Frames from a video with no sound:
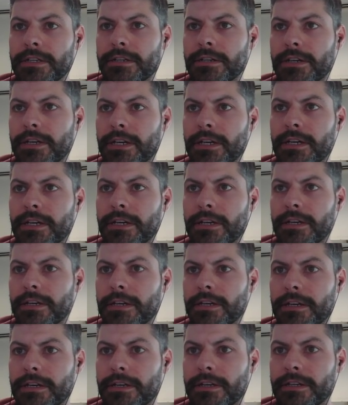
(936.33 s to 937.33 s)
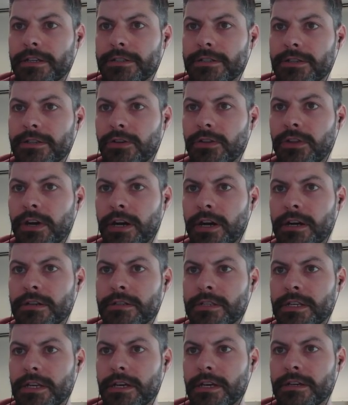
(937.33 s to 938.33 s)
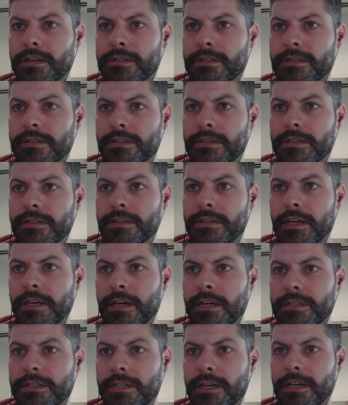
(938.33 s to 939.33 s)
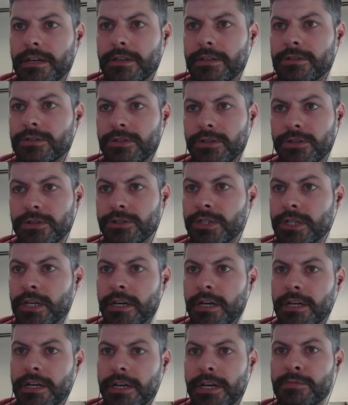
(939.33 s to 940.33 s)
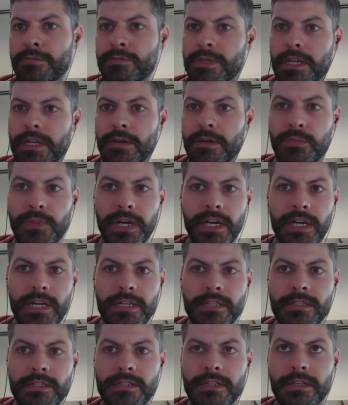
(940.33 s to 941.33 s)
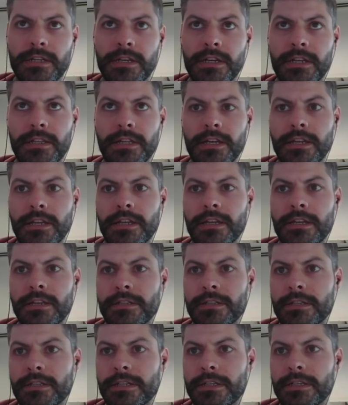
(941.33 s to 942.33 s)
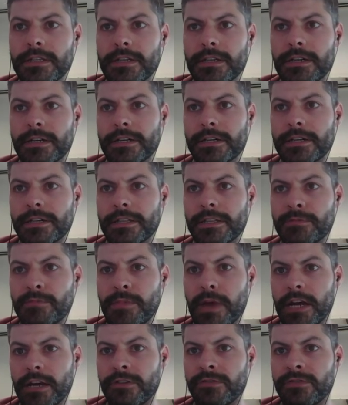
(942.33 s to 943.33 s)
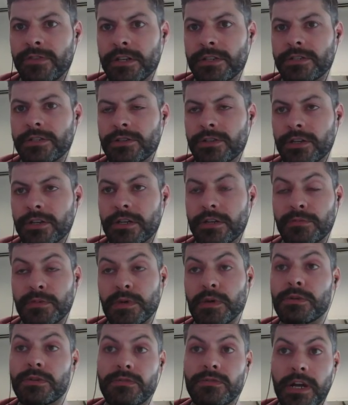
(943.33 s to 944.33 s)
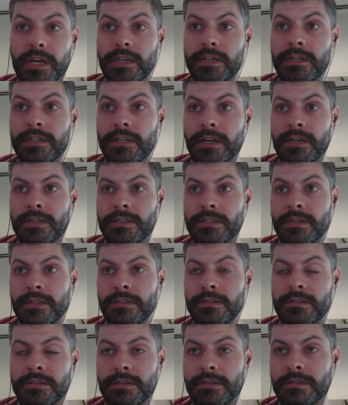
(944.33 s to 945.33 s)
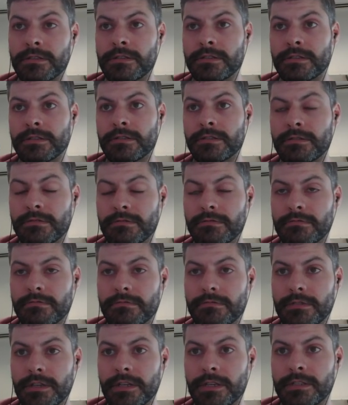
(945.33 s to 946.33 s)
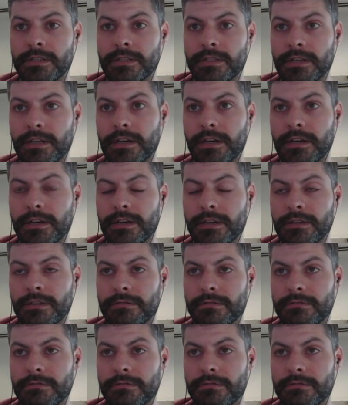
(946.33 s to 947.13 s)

okay, so the heart cells, and this is their drug. It comes in, it binds, and then the macrophages are going to be able to recognize it, since it's the